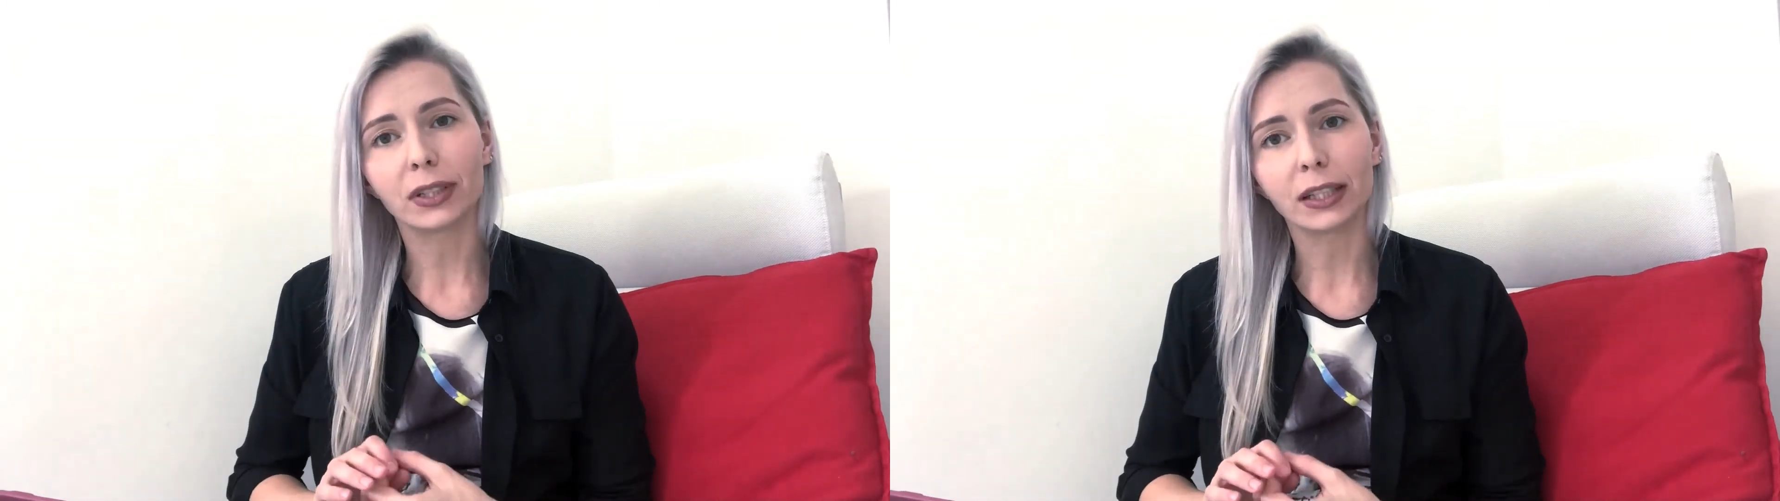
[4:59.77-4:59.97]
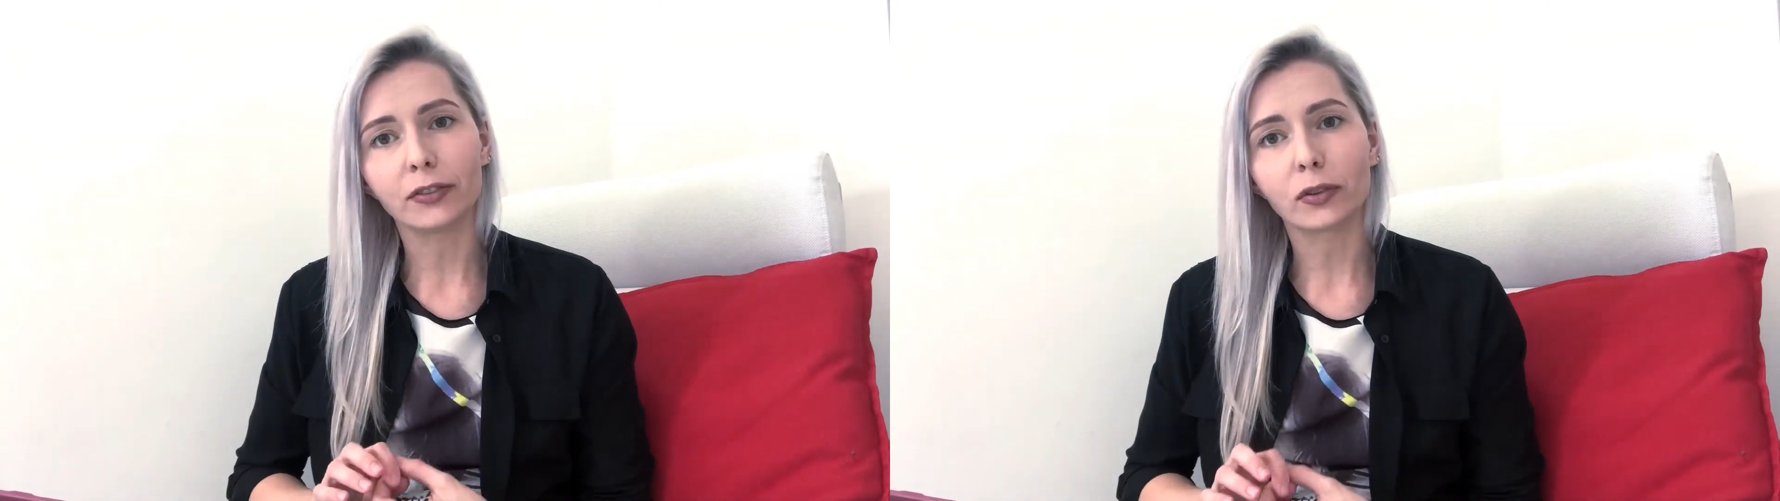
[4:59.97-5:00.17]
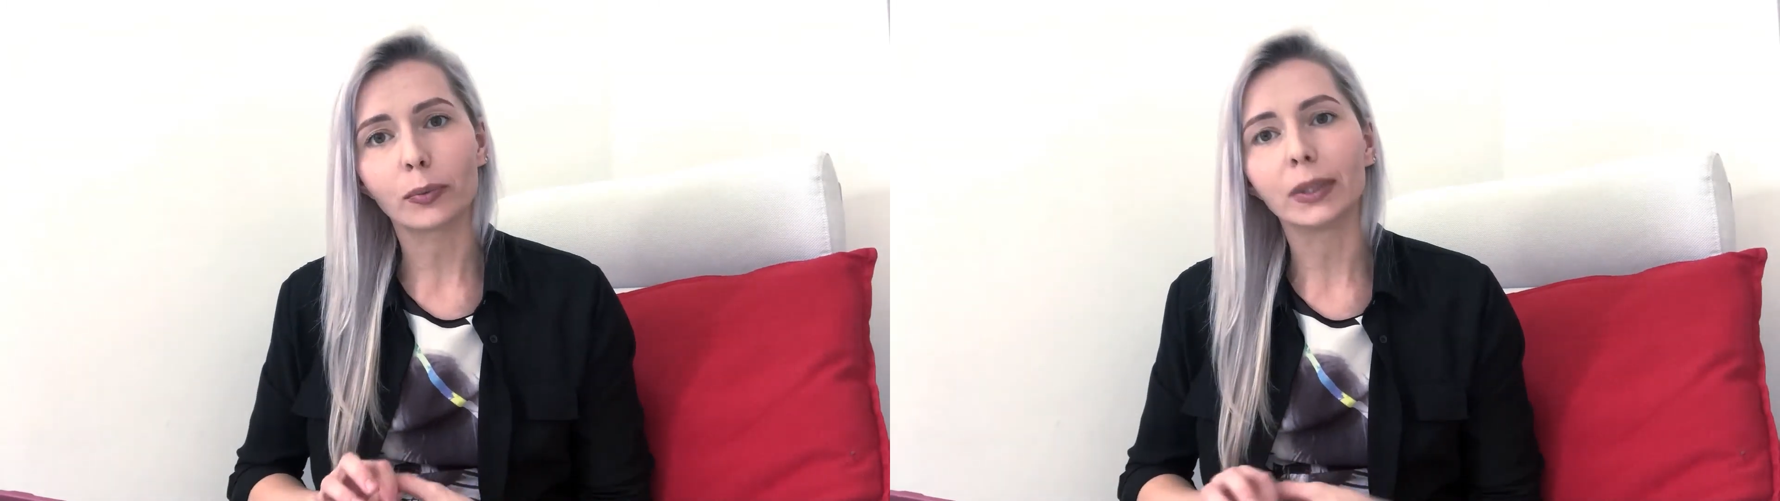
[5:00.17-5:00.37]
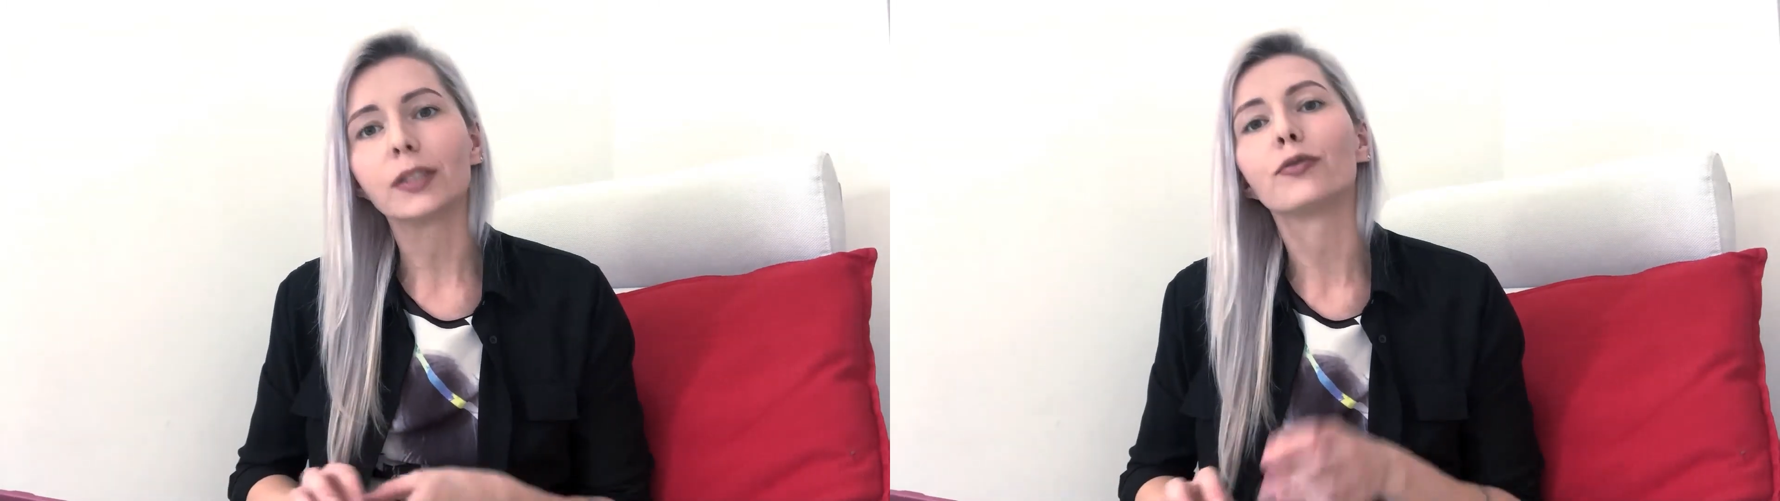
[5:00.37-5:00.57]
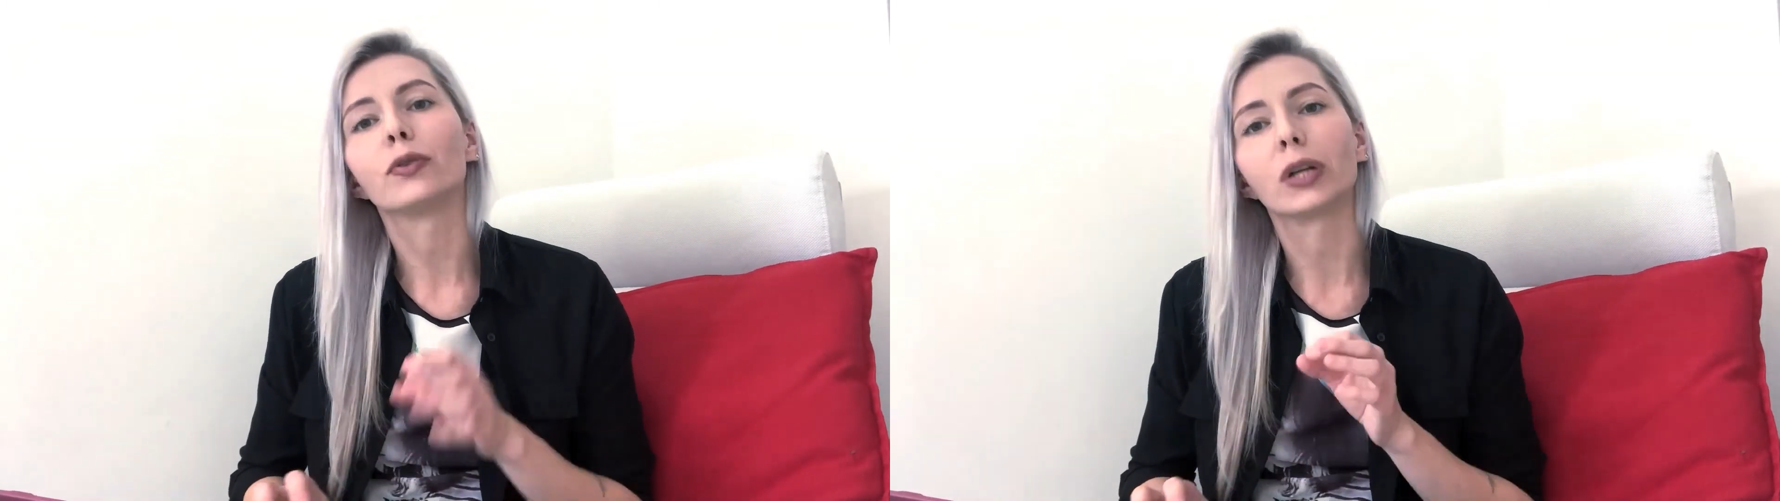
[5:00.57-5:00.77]

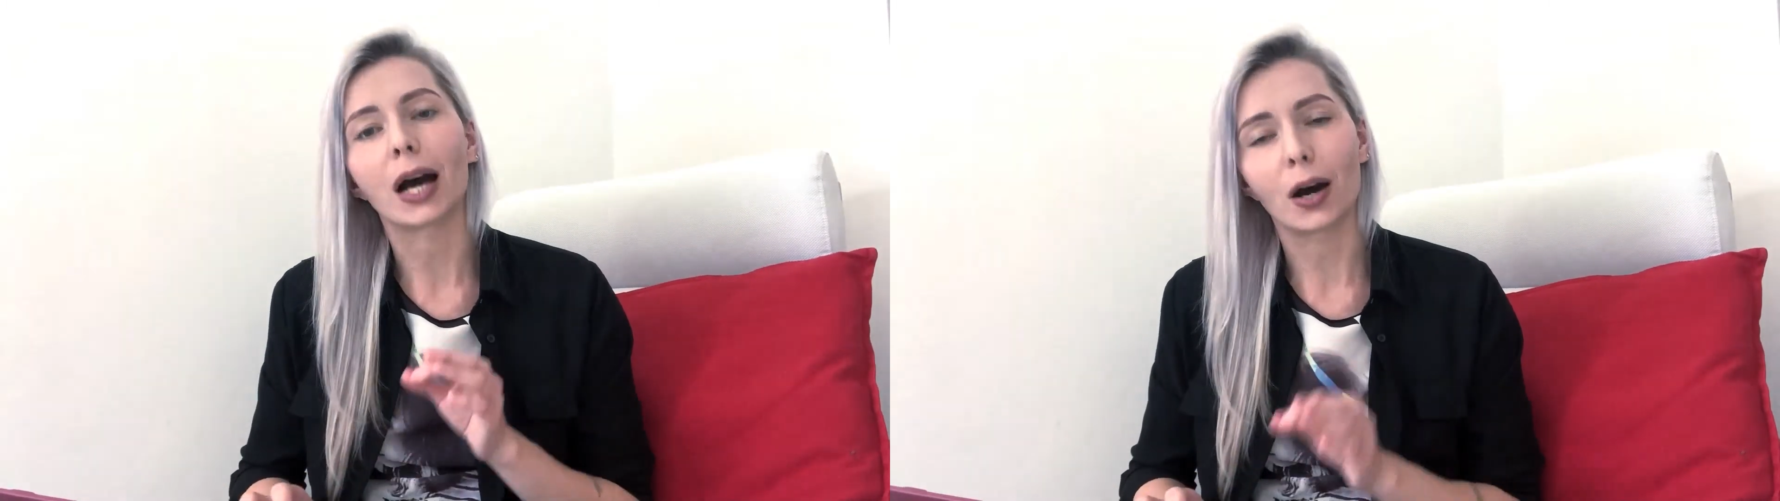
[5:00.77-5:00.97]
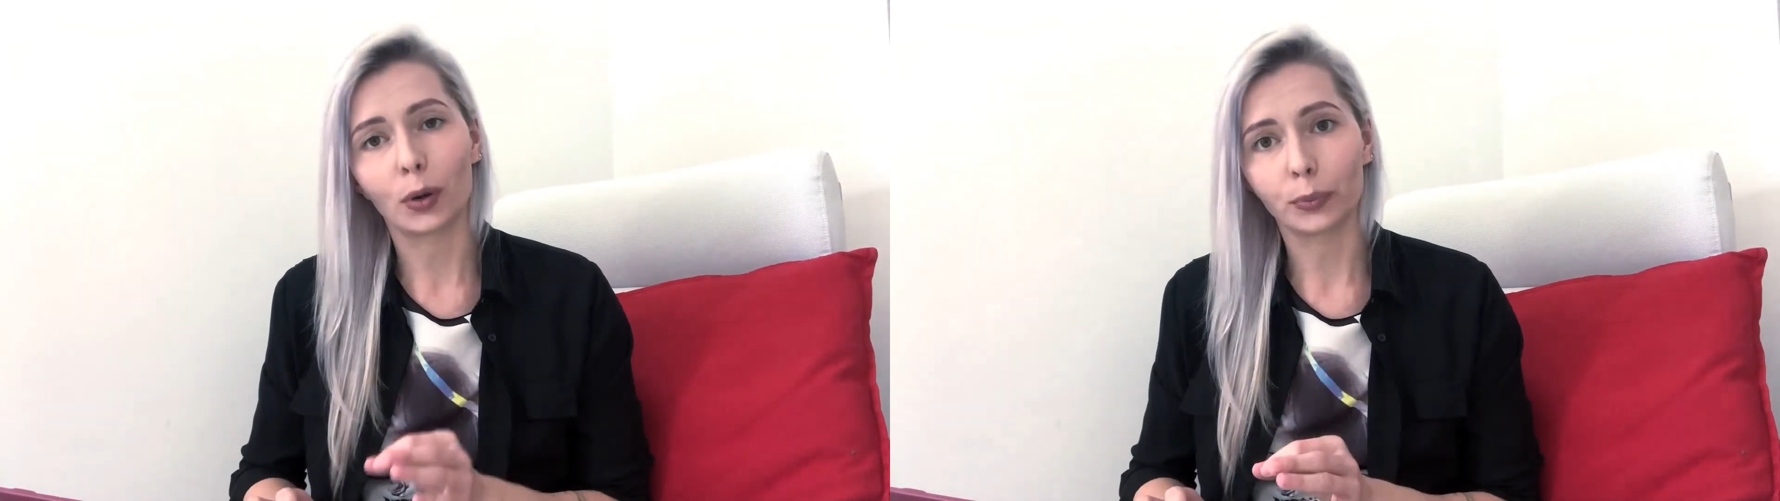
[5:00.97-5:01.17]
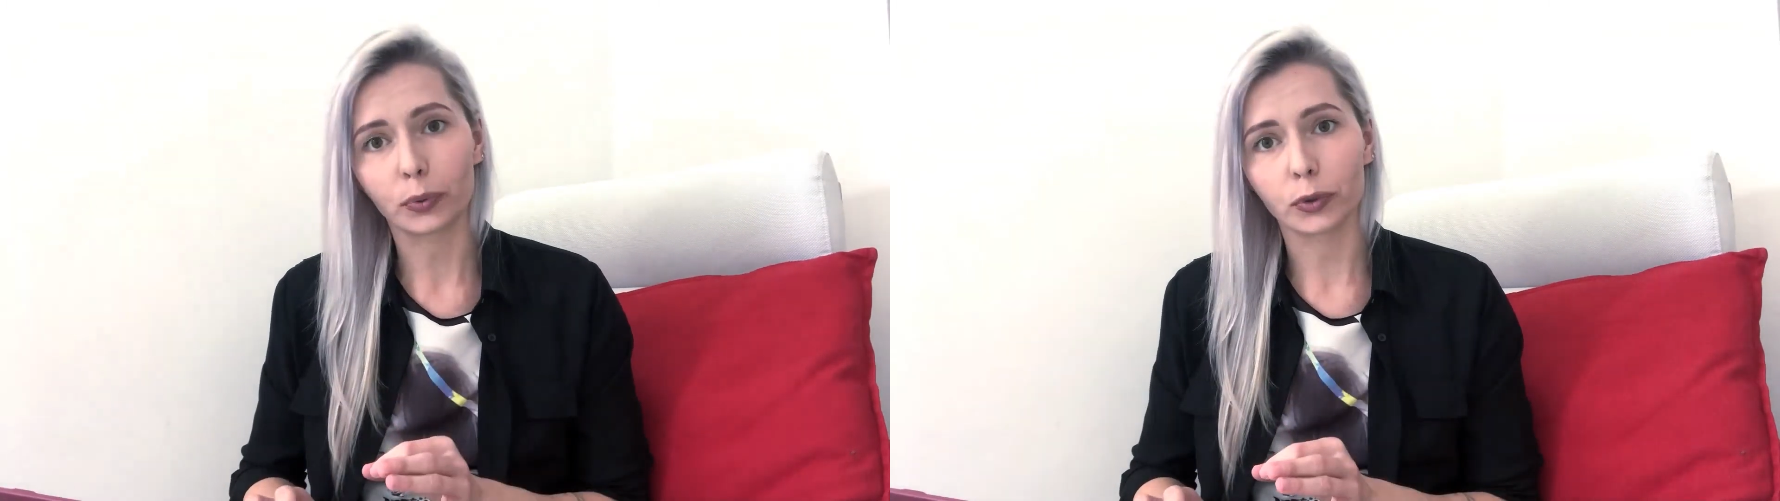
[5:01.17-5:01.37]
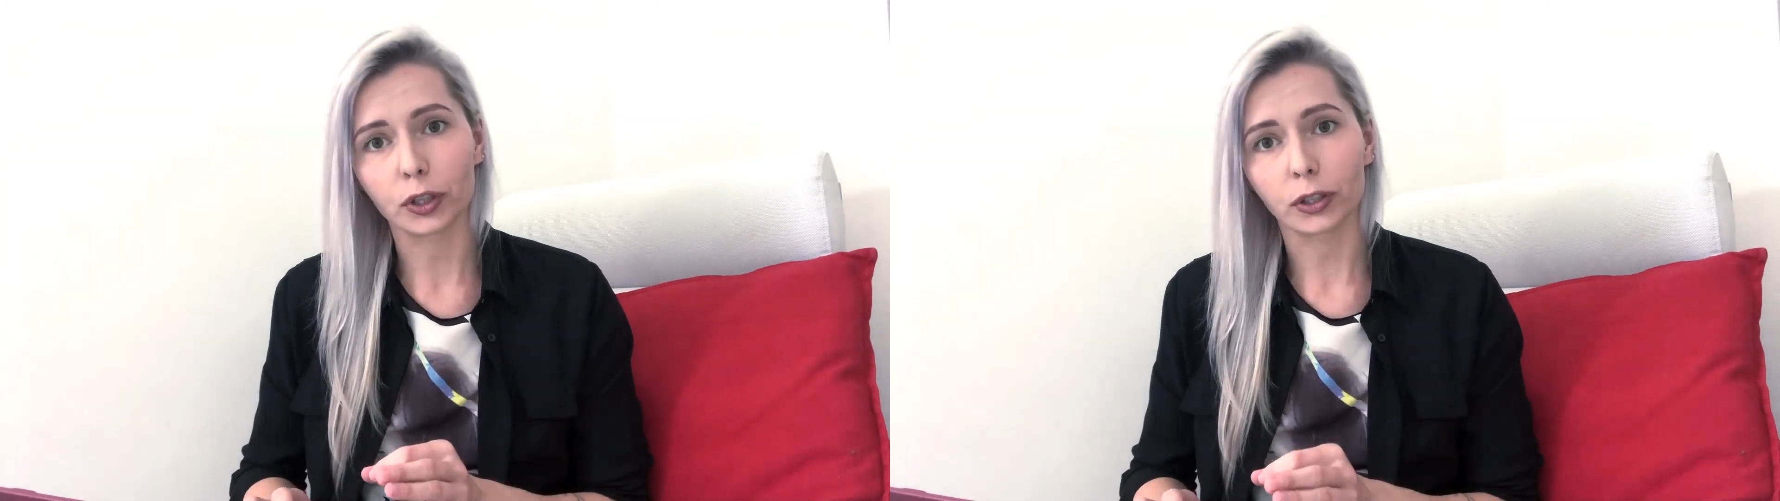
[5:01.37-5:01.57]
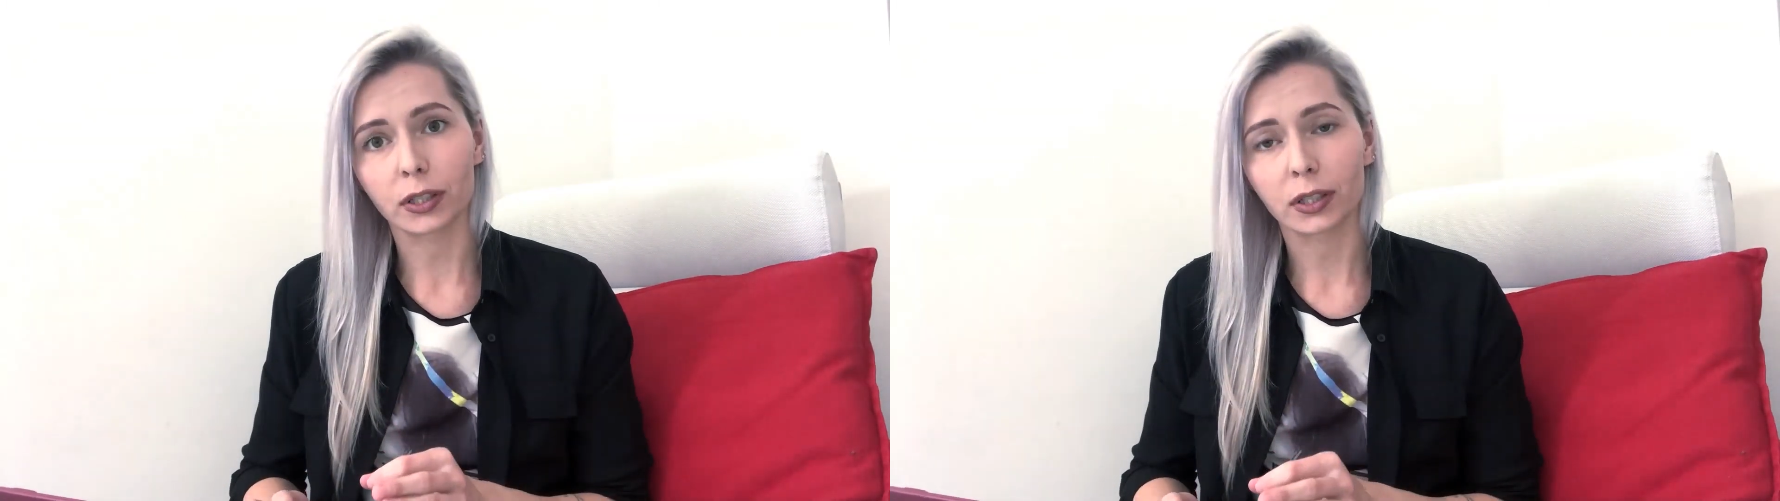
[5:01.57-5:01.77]
deliverables for our
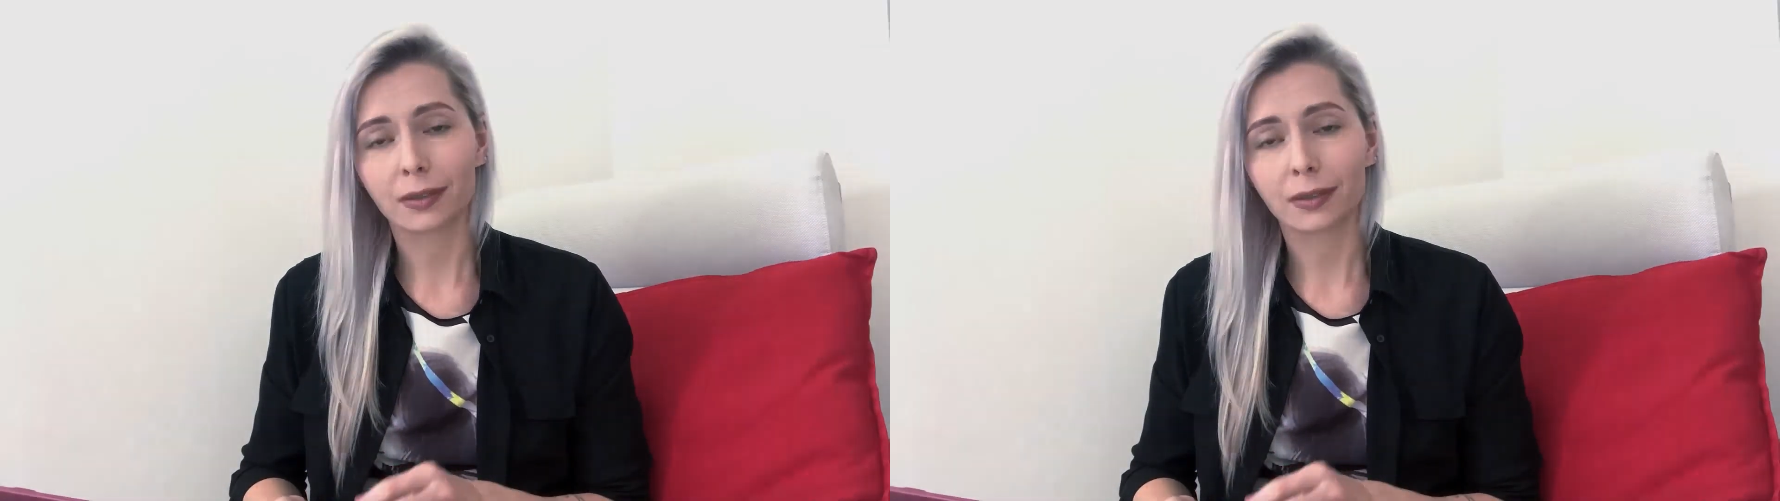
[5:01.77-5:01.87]
project.